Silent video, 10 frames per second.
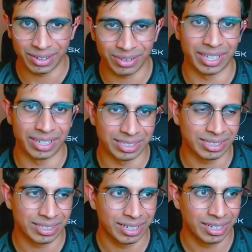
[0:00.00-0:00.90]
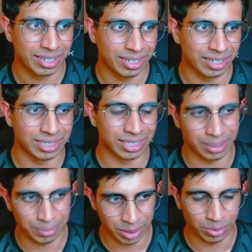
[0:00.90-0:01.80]
okay this this is
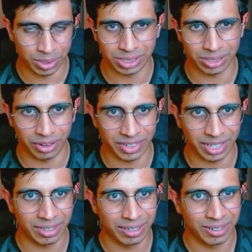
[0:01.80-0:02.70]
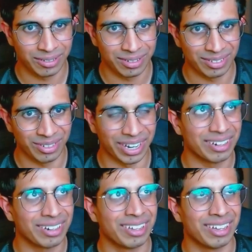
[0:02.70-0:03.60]
something worth solving
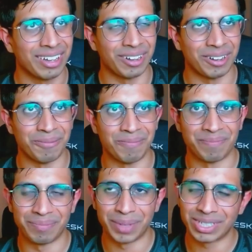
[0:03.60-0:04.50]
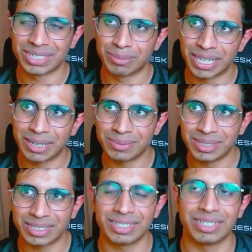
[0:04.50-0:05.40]
right um, because
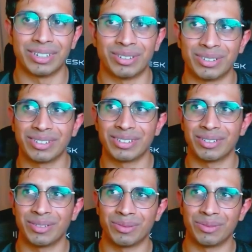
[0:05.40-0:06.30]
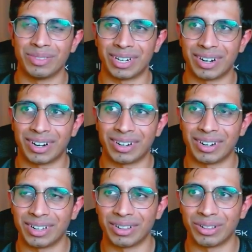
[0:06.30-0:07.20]
sometimes you know there are
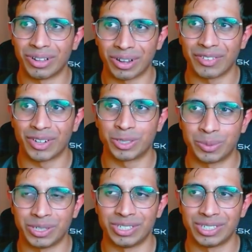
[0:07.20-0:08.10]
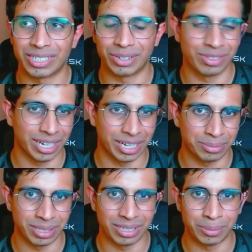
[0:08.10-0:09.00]
a lot of entrepreneurs out of the 9
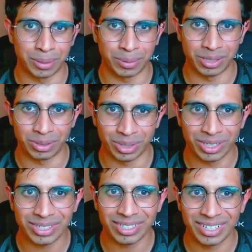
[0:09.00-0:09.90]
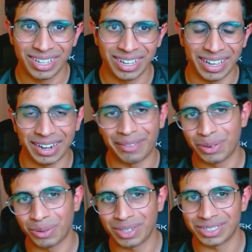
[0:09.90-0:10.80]
billion people in the world and
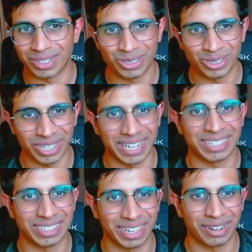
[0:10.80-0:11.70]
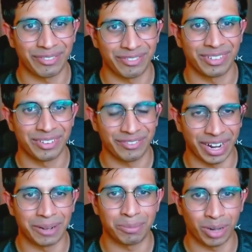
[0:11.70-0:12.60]
everyone is also trying to kind of
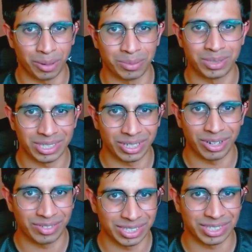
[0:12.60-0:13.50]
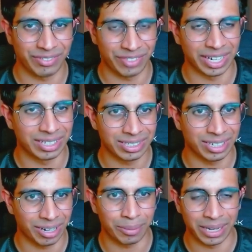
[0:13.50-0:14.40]
find problems to solve and find
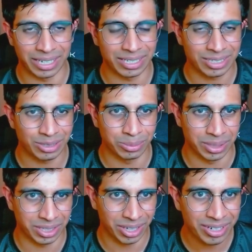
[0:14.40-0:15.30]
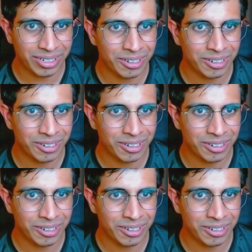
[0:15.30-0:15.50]
startup ideas to build on